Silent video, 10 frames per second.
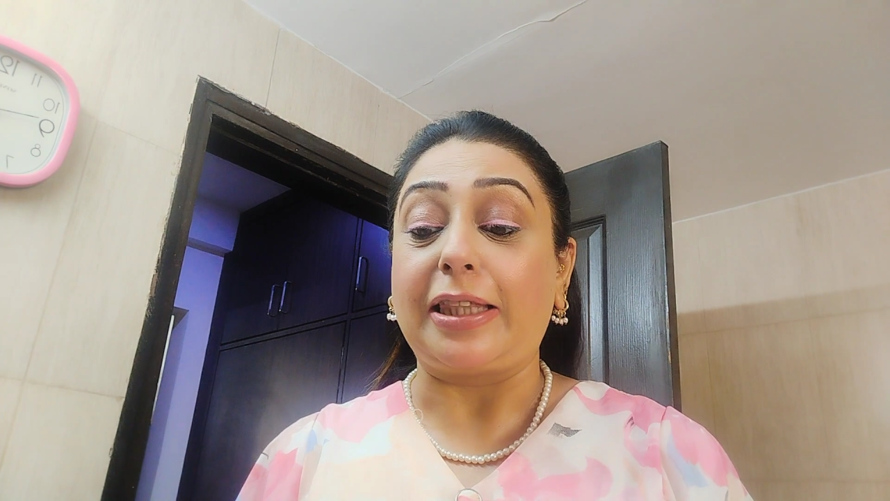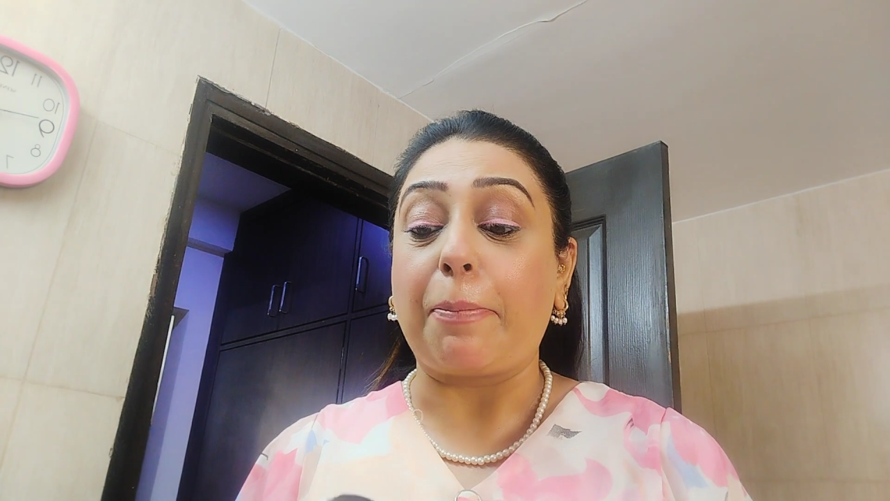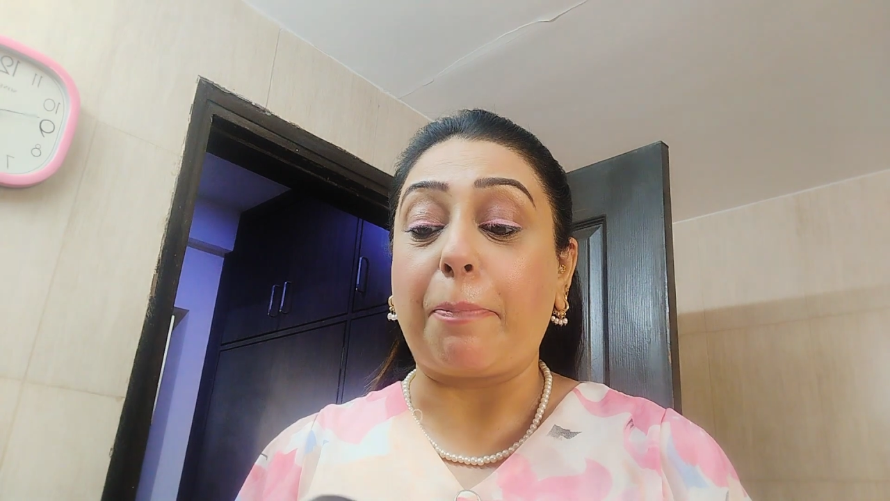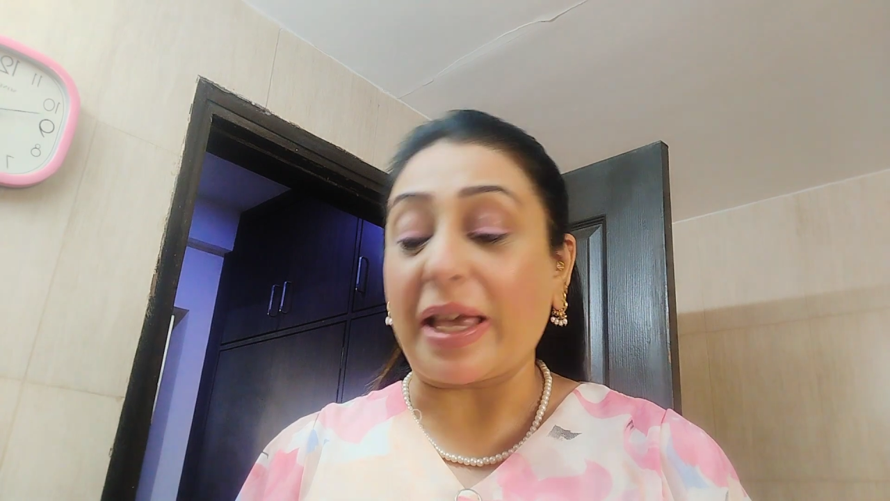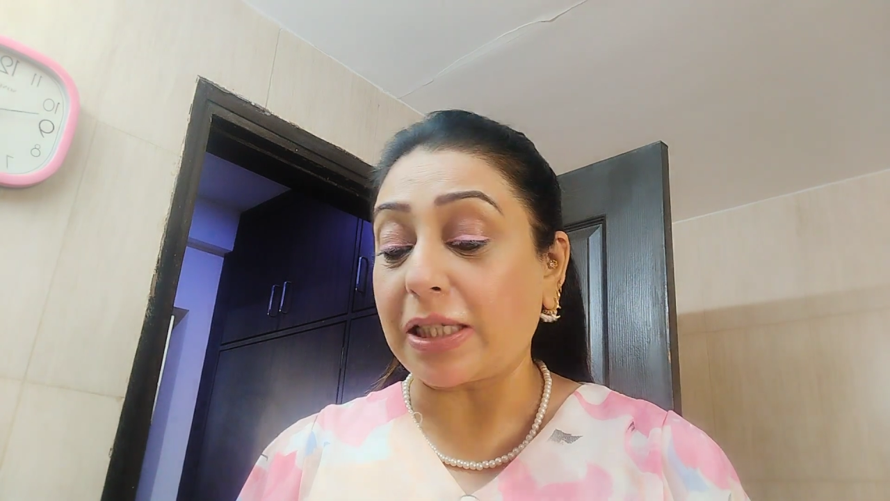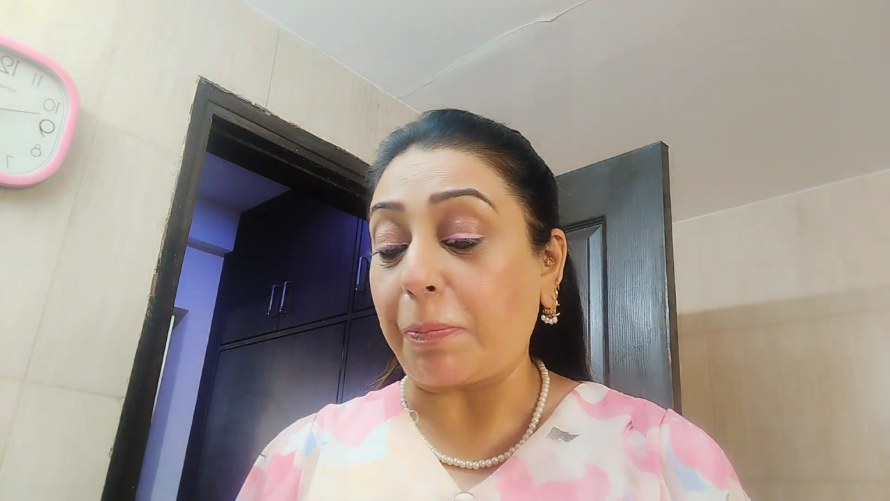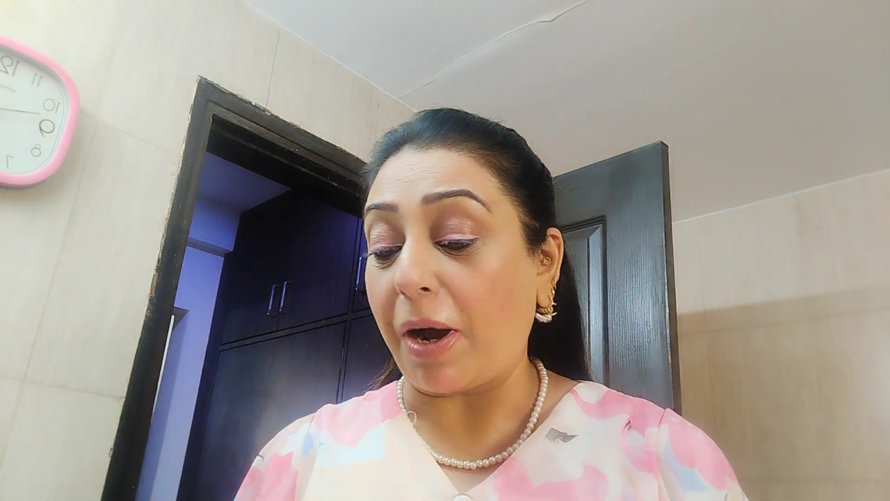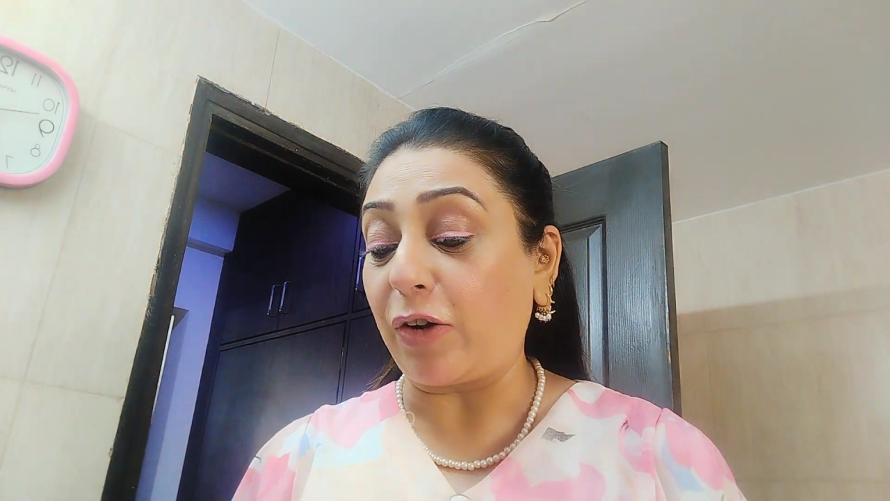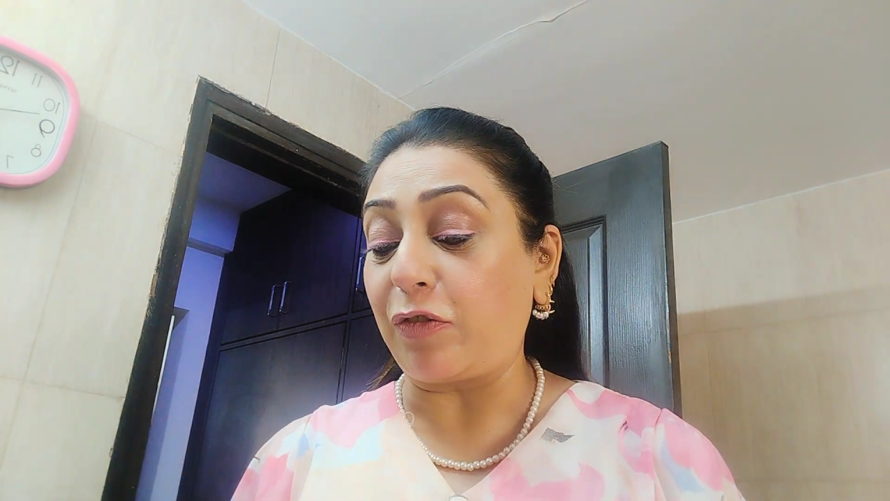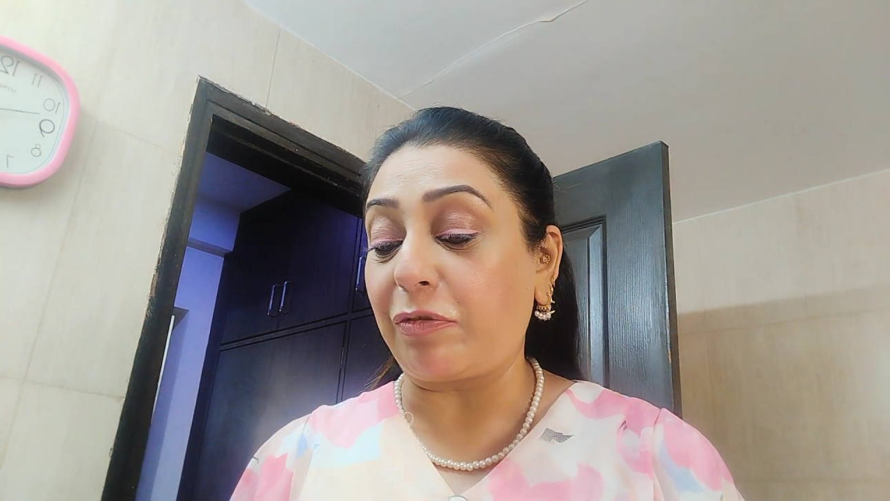best part
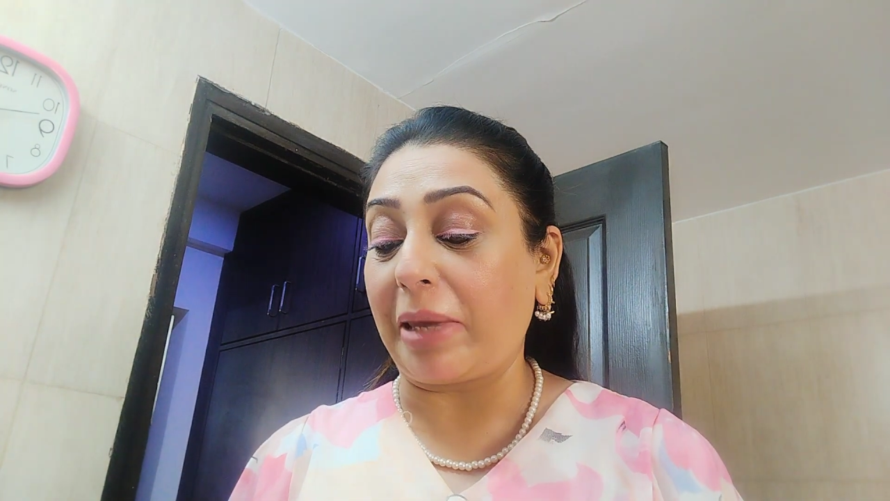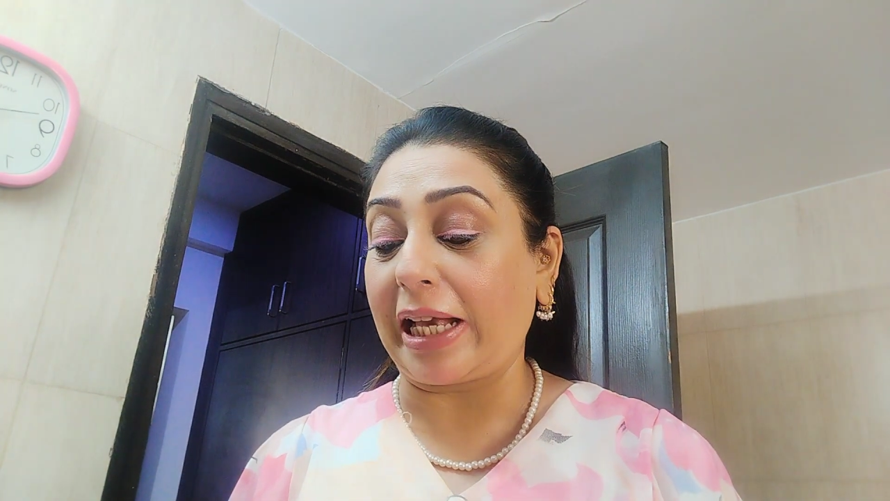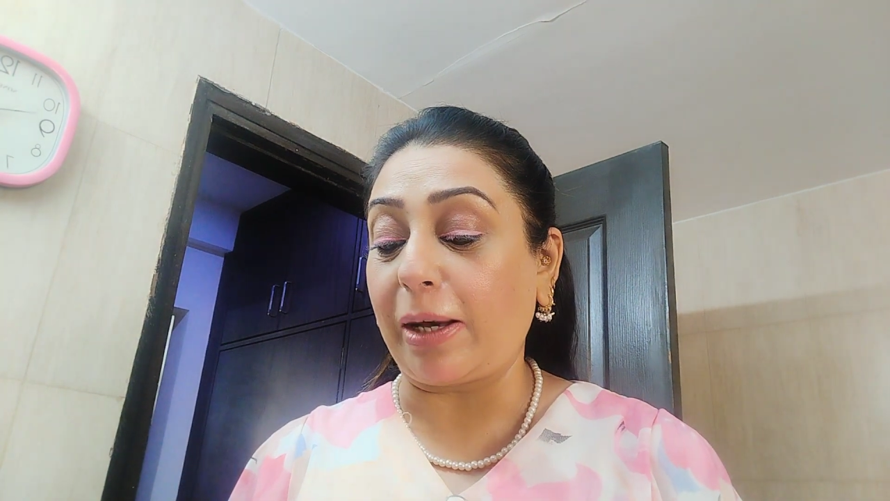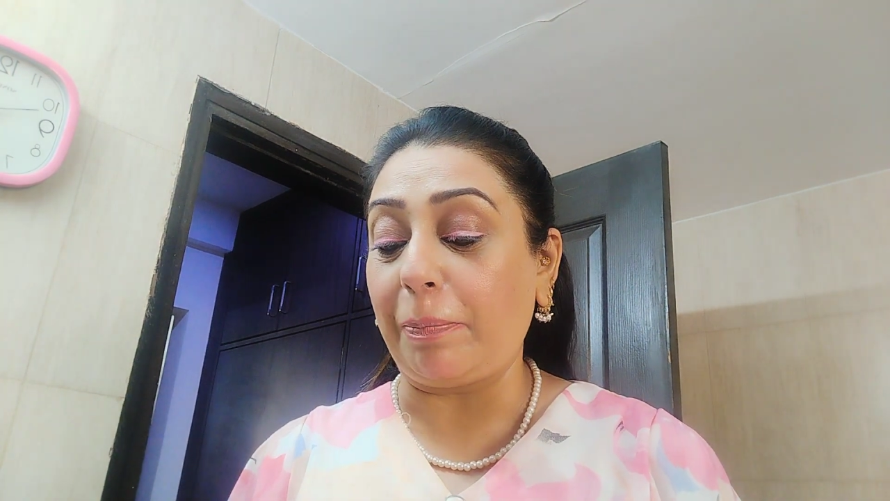of makeup.